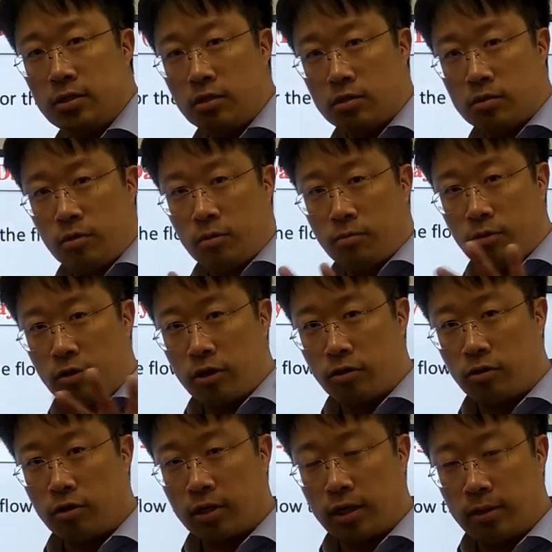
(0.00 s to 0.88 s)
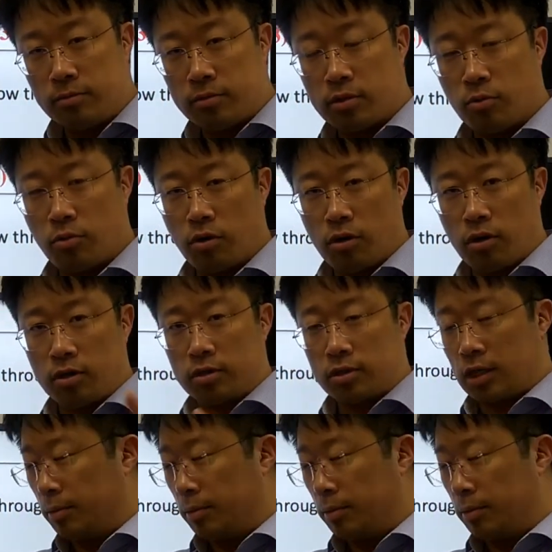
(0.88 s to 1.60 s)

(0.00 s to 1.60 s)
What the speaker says: The small molecule comes, the water is